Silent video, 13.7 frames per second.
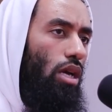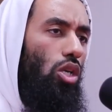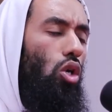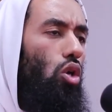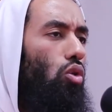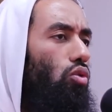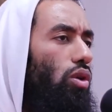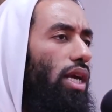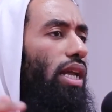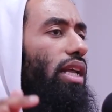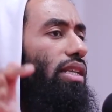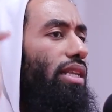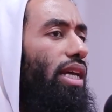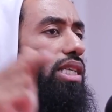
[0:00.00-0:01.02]
You
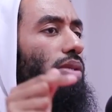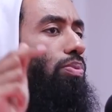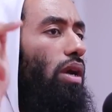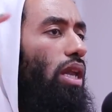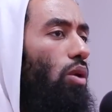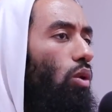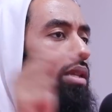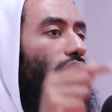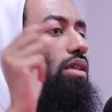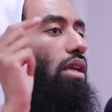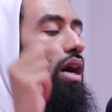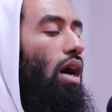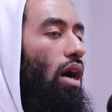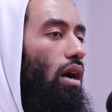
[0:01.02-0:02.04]
really desperately
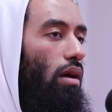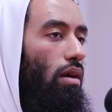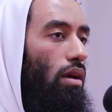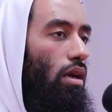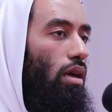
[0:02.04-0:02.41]
wanted her.